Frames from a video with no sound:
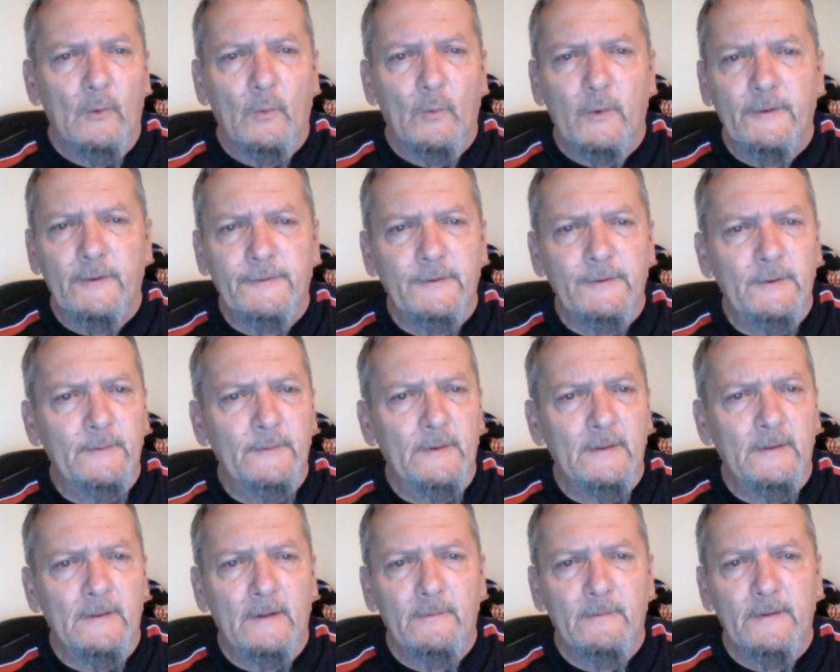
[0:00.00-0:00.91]
We serve a
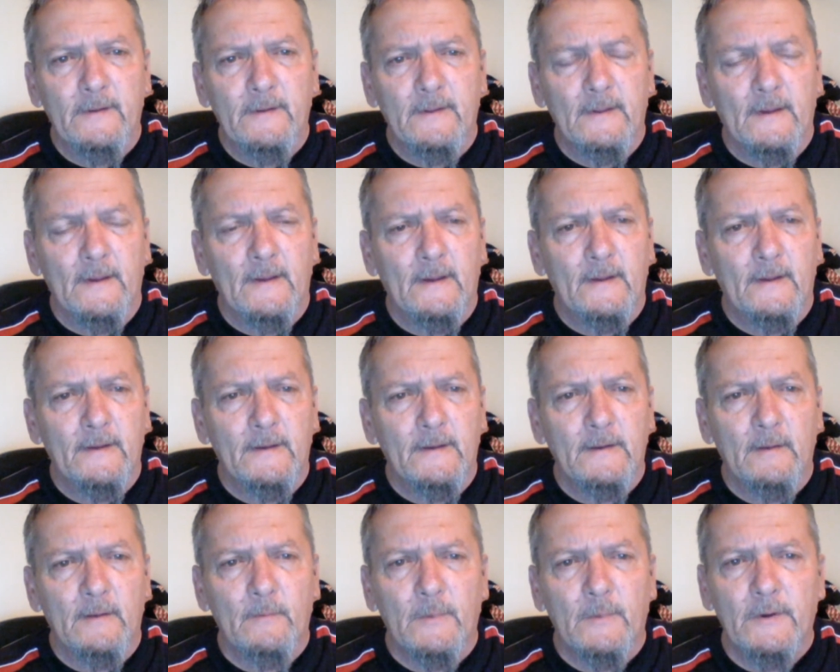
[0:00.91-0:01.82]
loving God
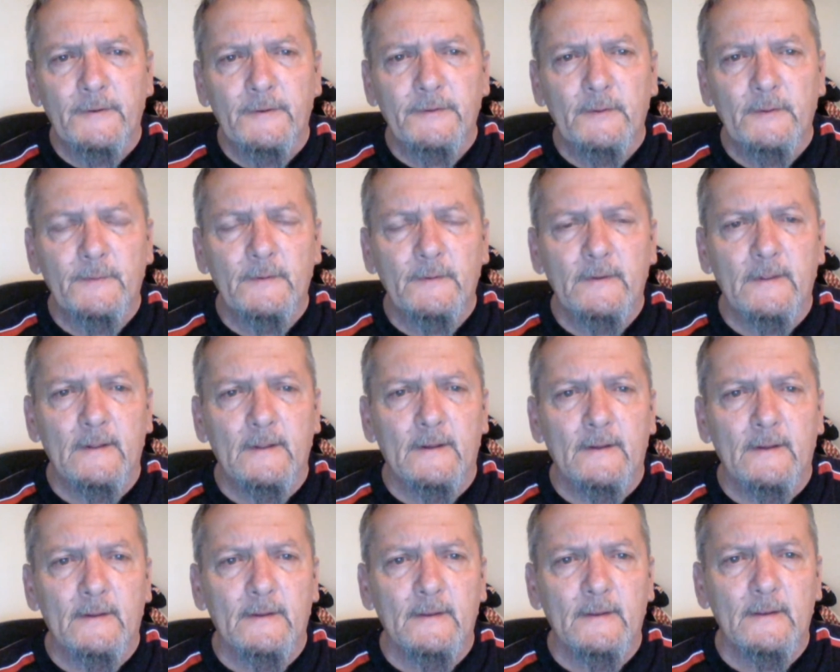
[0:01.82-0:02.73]
and a merciful
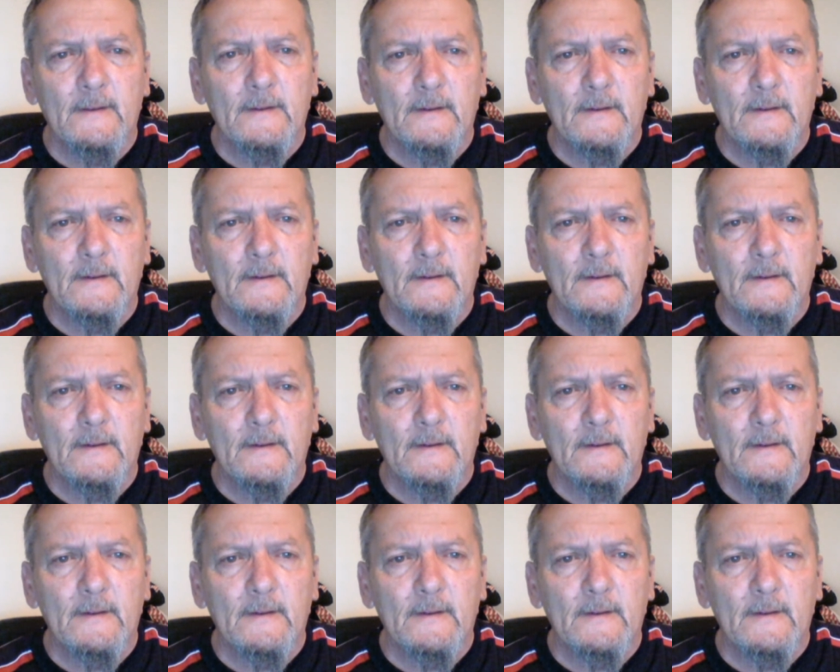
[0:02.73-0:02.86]
God.